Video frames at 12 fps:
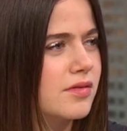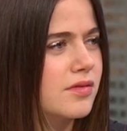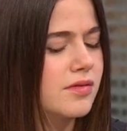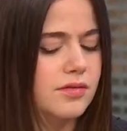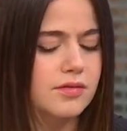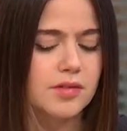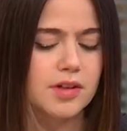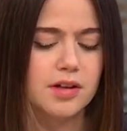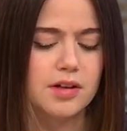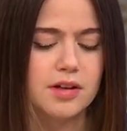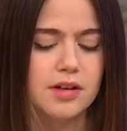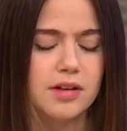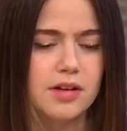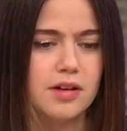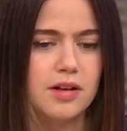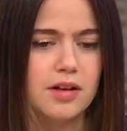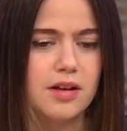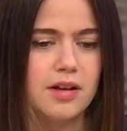of a movie or show.
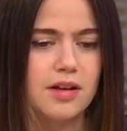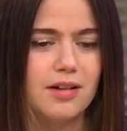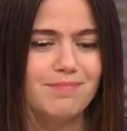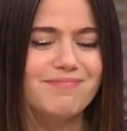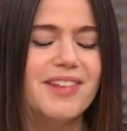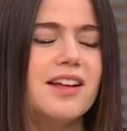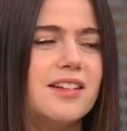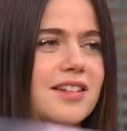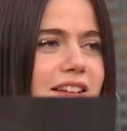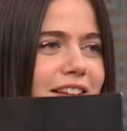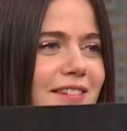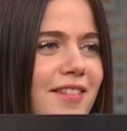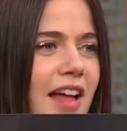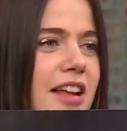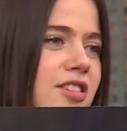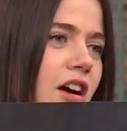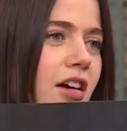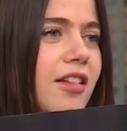Guilty. I
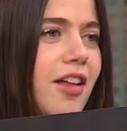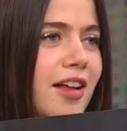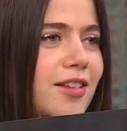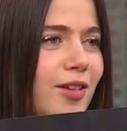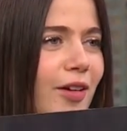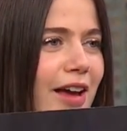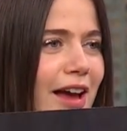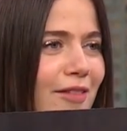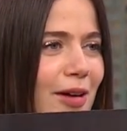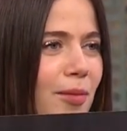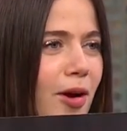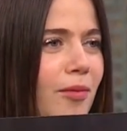talk a lot, so yeah. I have that